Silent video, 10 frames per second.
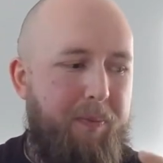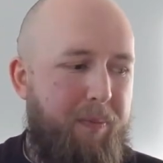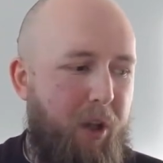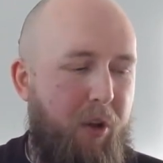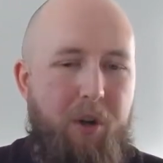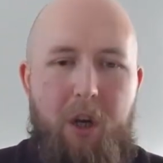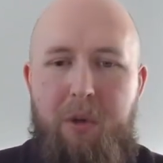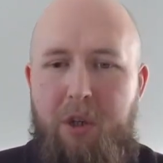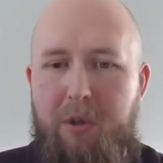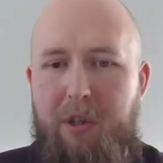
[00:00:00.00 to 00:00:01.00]
not knowing
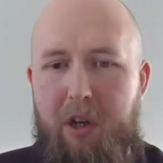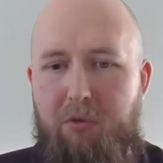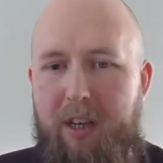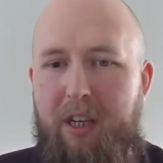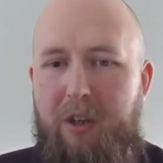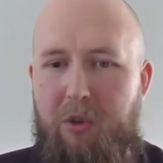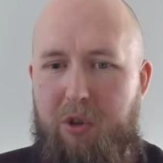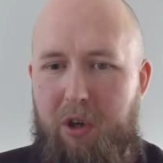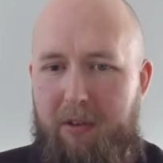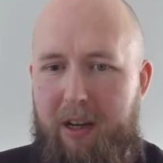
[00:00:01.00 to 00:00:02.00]
who you're going to ring, who's
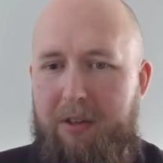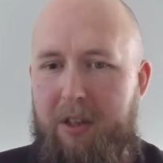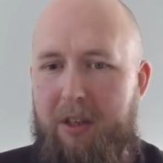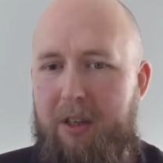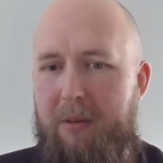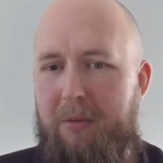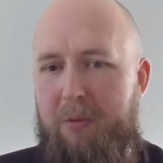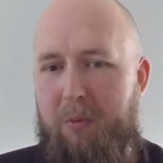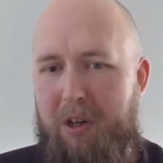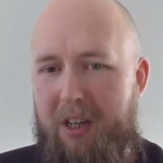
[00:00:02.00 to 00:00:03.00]
going to answer,
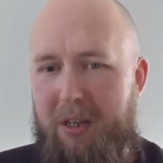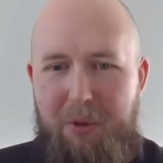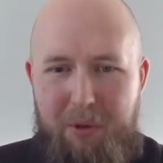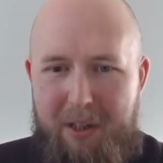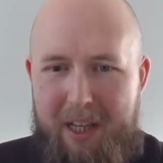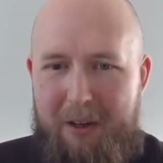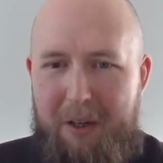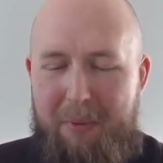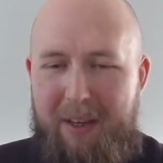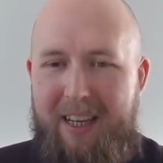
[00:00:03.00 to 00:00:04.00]
what kind of mood they're going to
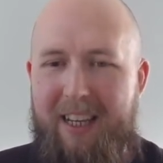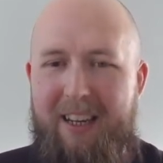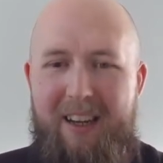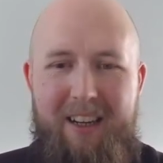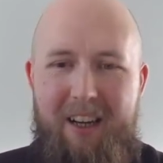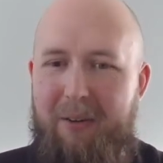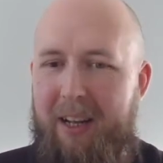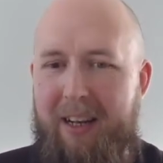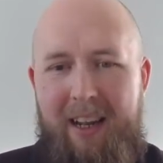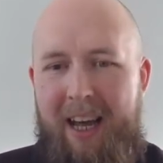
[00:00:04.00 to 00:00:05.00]
be in,
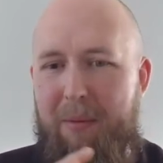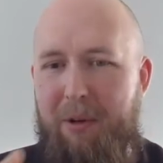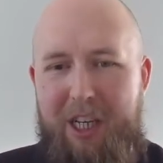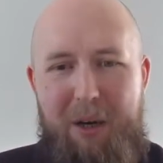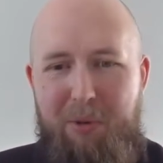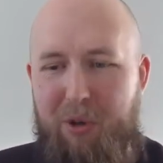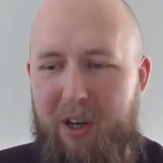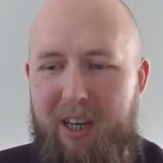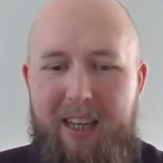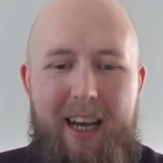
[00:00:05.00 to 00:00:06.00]
and how much help you're
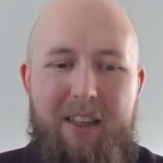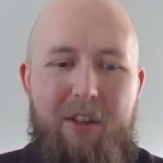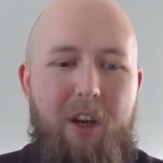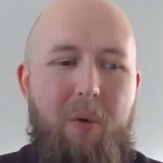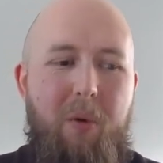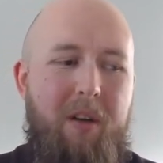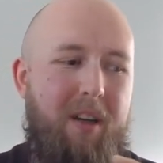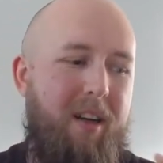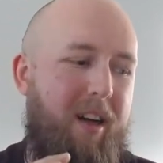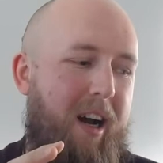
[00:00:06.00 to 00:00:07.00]
going to get. So
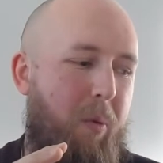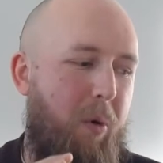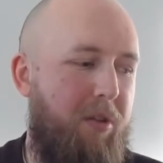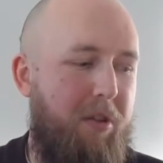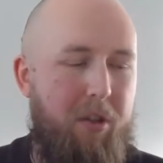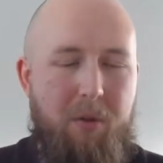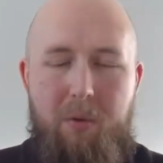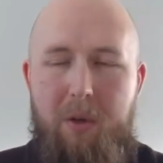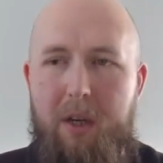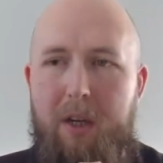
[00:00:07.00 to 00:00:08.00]
I wanted
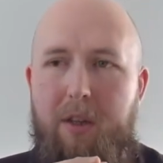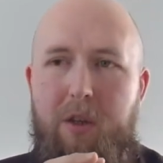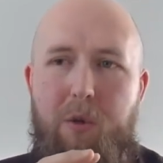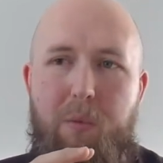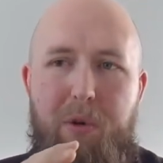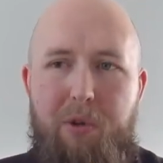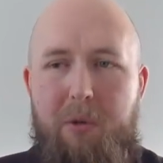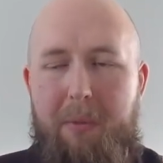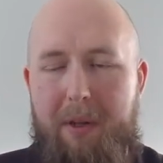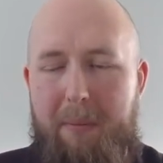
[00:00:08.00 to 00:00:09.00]
to put
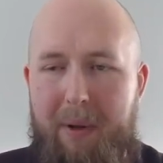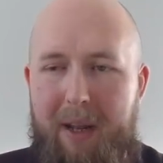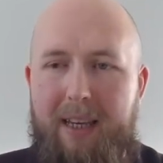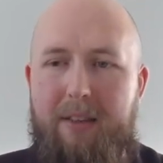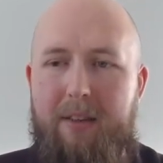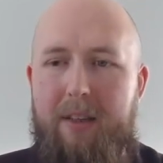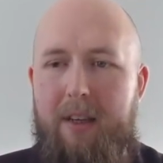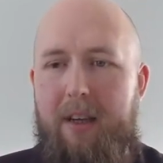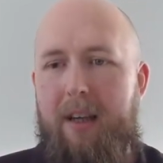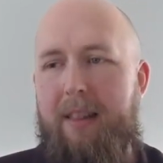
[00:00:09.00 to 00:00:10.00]
something in place
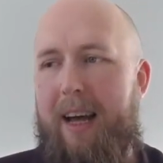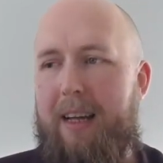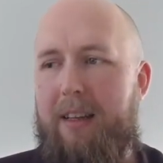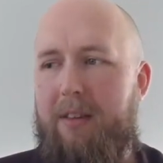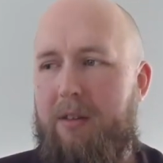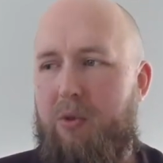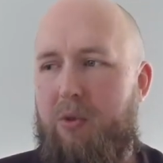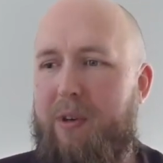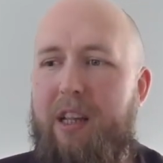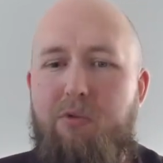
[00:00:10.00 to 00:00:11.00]
that sort
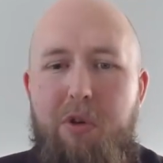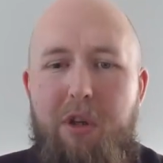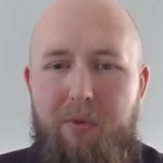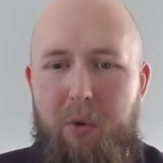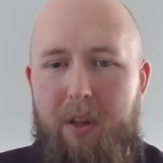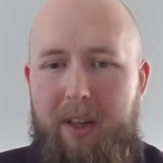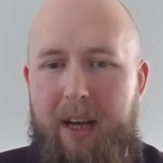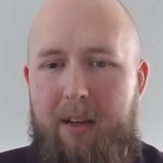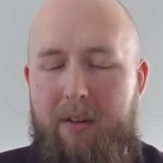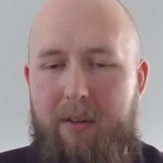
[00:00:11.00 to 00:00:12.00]
of gets rid of all of that,